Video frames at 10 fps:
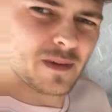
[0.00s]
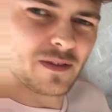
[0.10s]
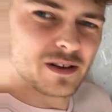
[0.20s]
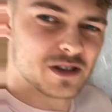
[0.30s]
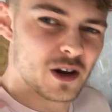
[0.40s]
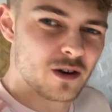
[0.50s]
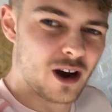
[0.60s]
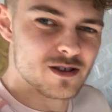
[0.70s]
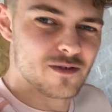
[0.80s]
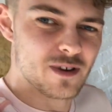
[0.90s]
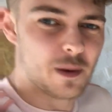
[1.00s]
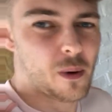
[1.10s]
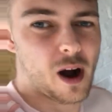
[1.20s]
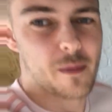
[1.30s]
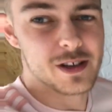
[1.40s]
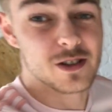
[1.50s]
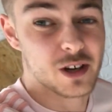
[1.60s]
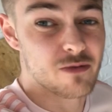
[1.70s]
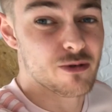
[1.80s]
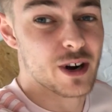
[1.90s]
I've done 2 coats of filler primer. It's
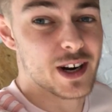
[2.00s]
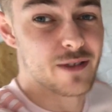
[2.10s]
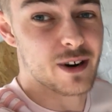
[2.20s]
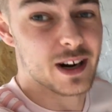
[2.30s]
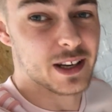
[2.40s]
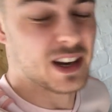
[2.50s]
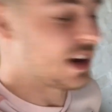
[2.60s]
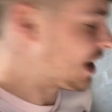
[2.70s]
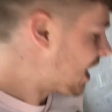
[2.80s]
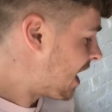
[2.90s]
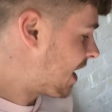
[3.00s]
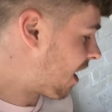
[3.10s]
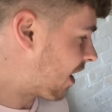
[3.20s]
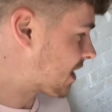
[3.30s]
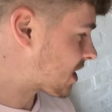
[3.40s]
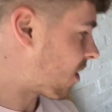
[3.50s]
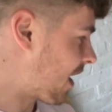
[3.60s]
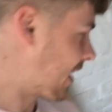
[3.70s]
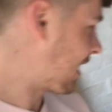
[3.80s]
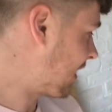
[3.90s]
looking really good. Now I need to go ahead
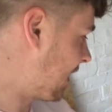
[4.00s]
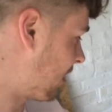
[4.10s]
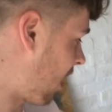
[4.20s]
and clean the